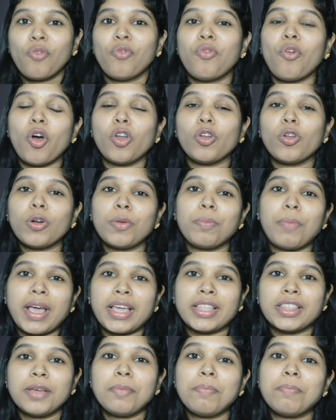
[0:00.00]
followed
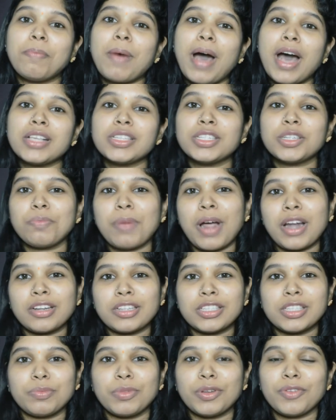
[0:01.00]
by the past
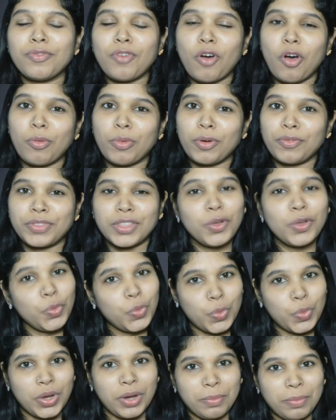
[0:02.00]
participle form of the
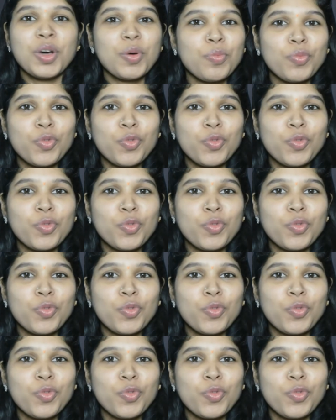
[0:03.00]
verb.